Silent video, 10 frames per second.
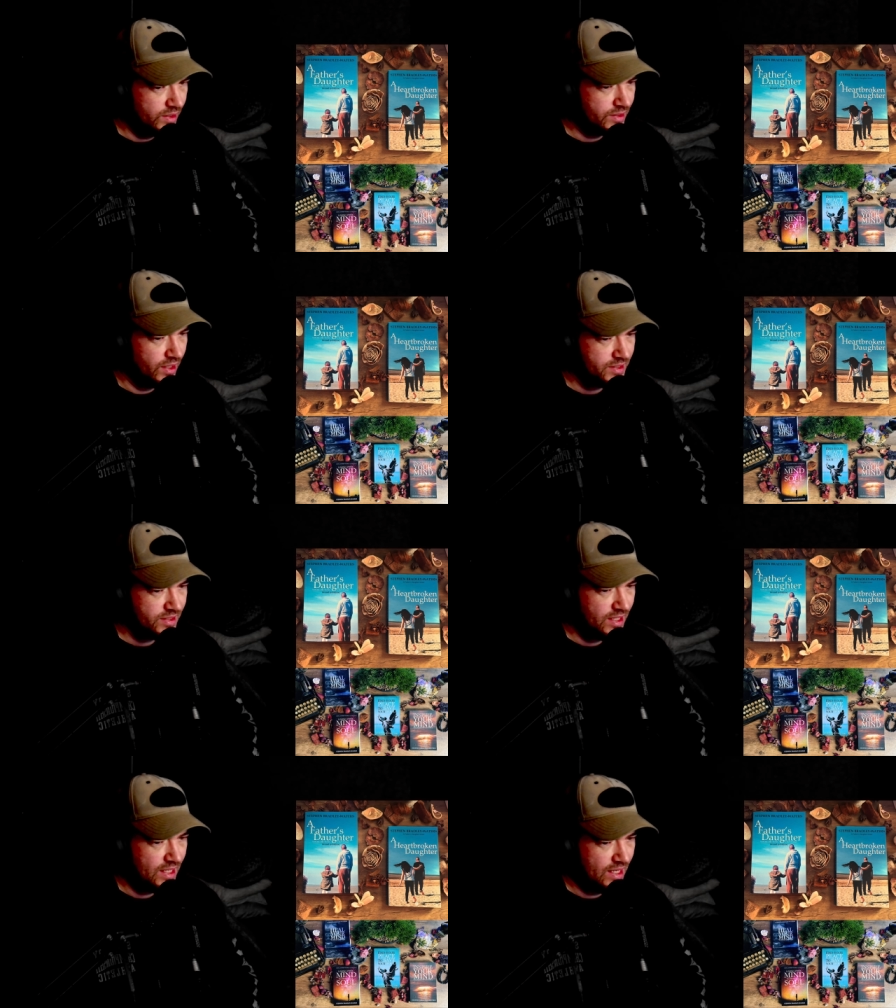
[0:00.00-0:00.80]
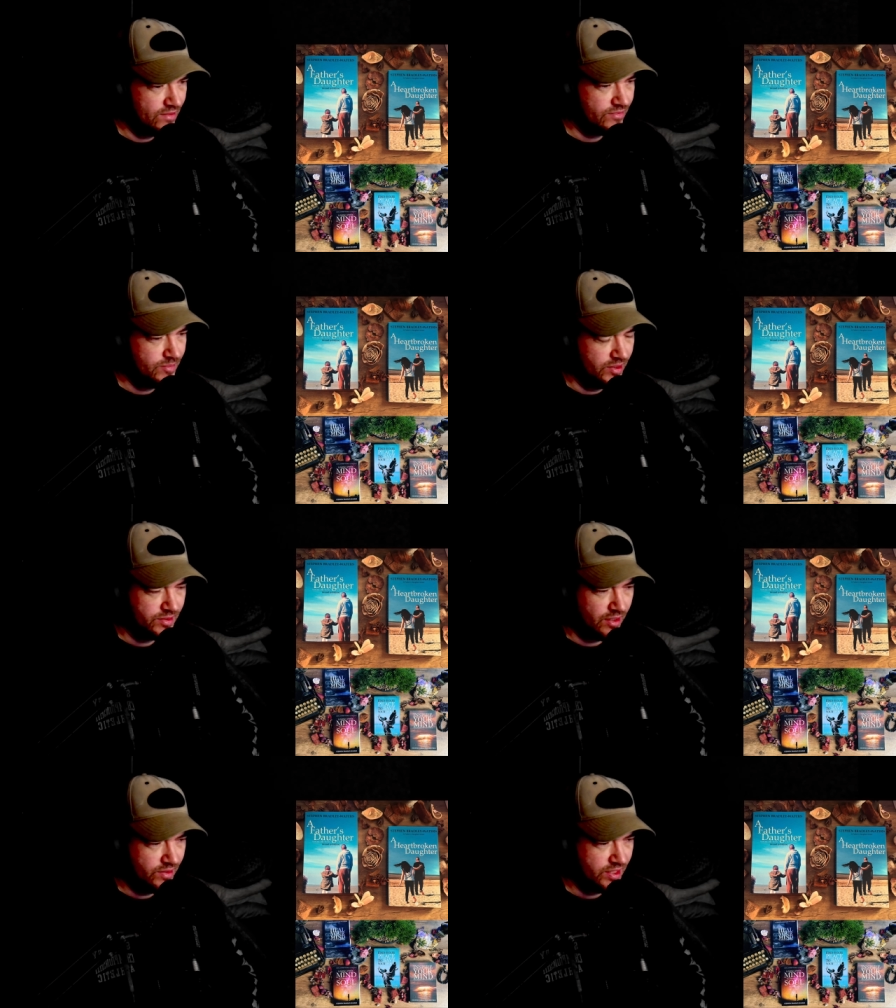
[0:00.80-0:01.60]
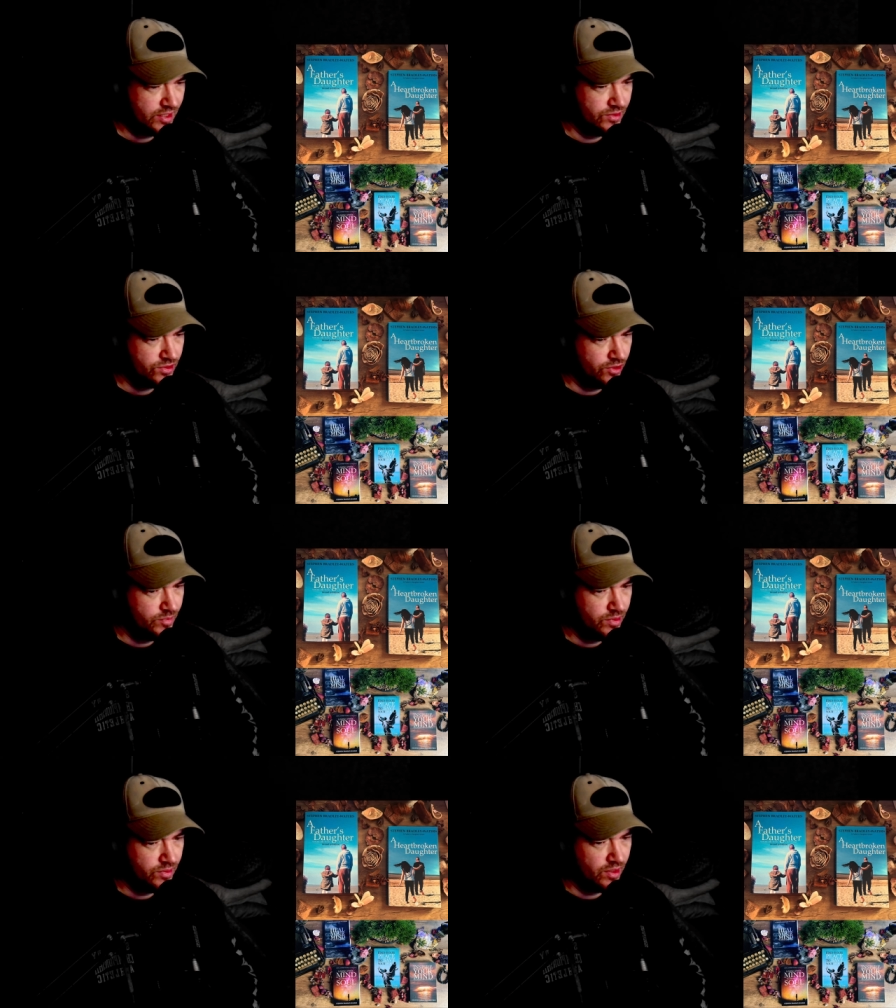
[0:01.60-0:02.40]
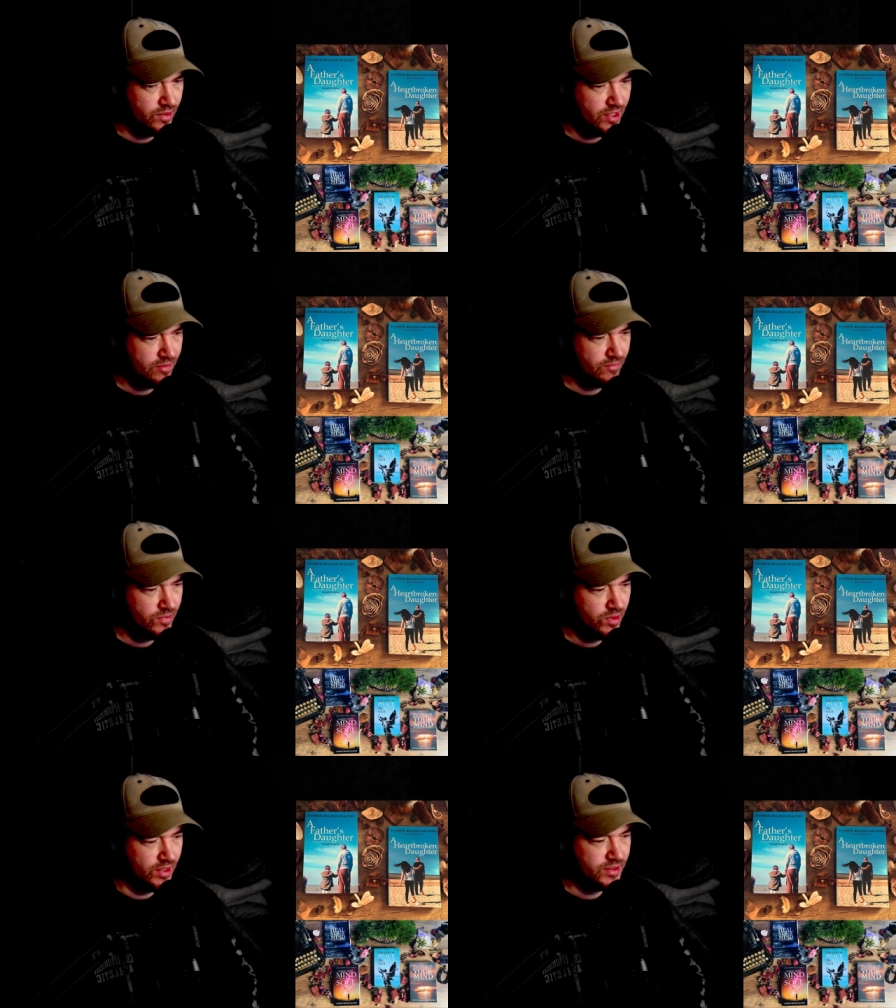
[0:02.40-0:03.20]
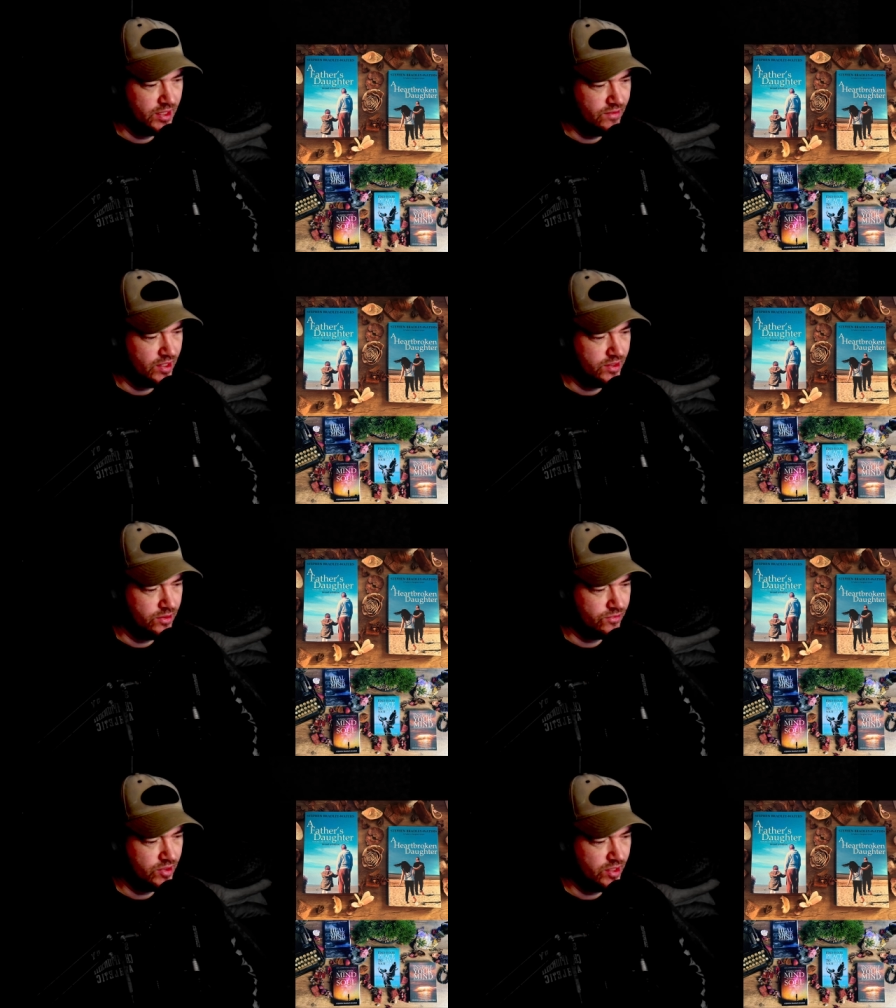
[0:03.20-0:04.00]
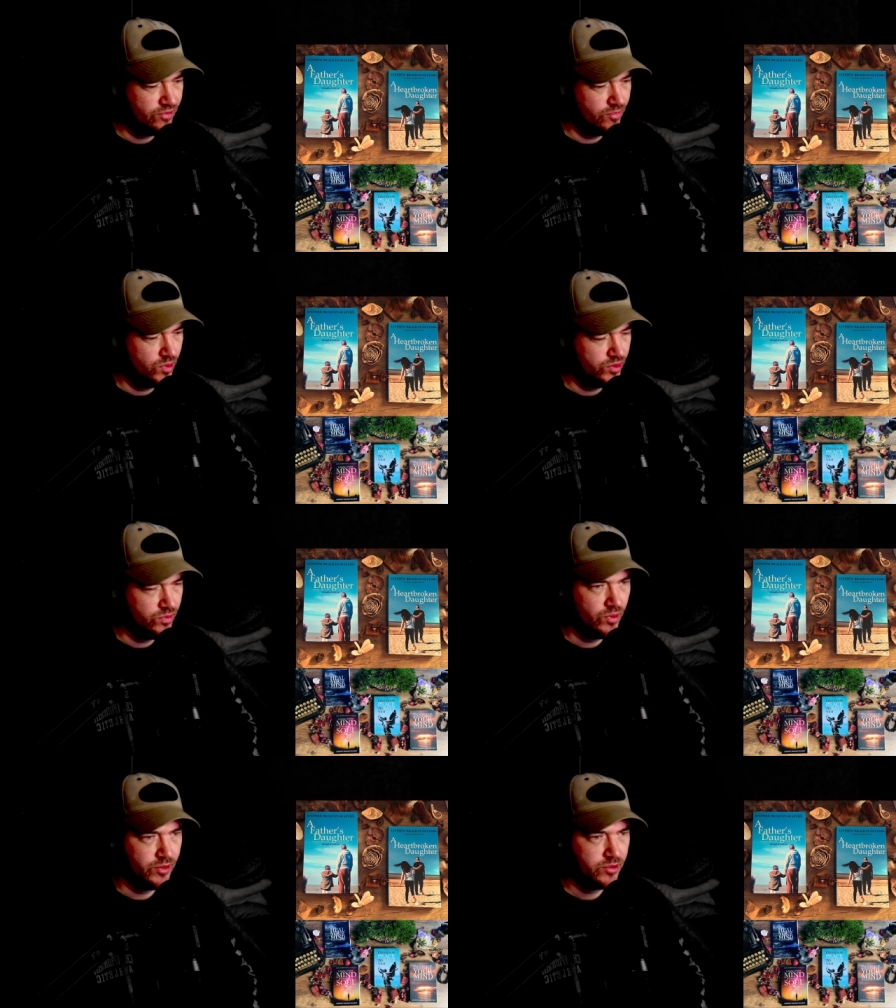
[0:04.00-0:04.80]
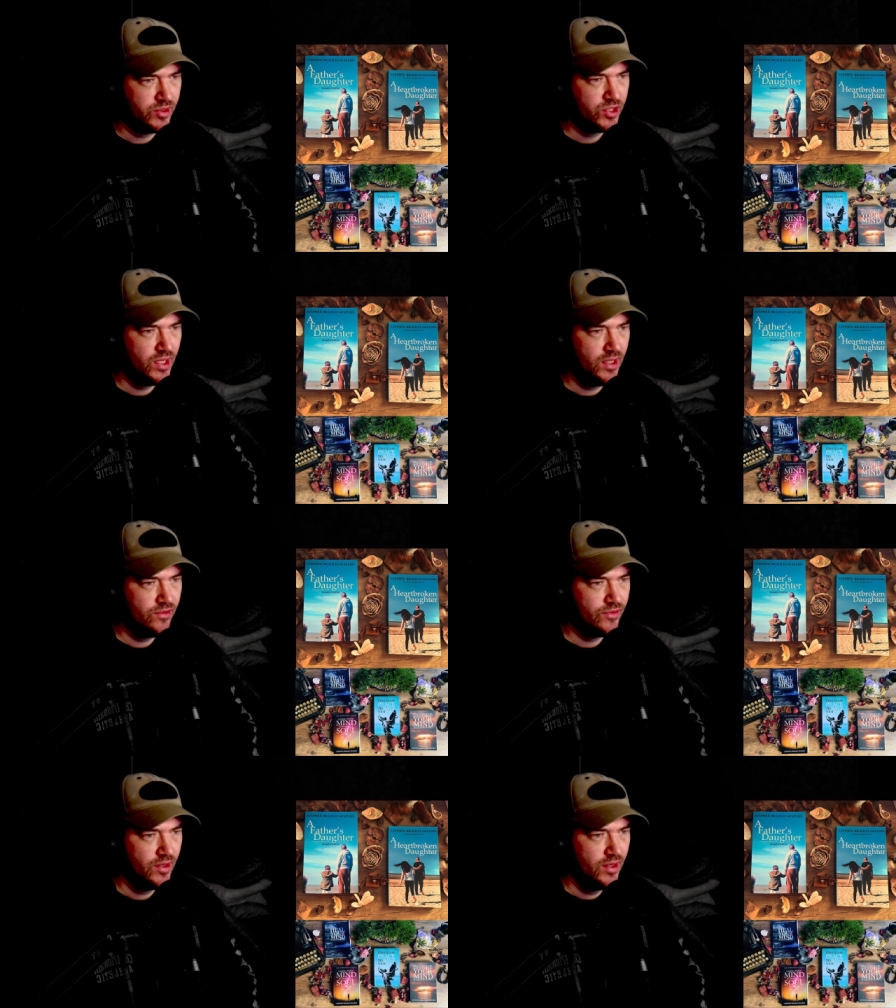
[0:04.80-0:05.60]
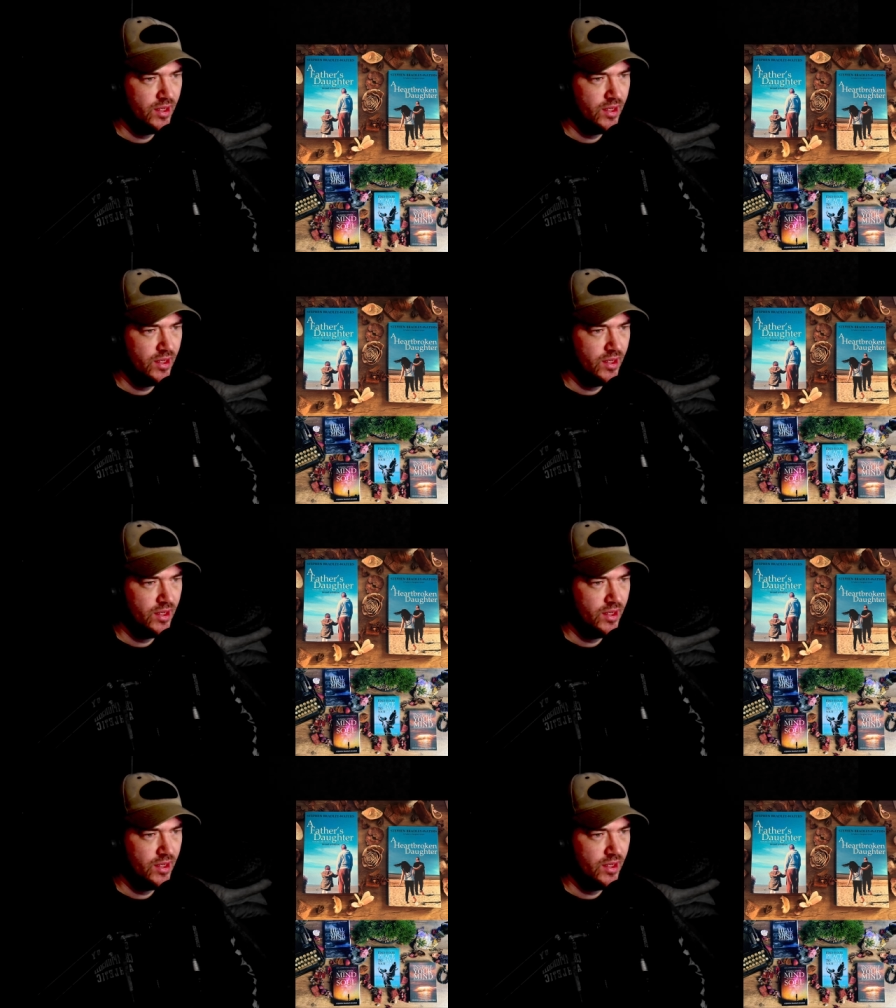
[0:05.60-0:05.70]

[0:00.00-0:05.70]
It's nice to have, but don't let it consume you, and don't let it like deviate you really from what you want to achieve.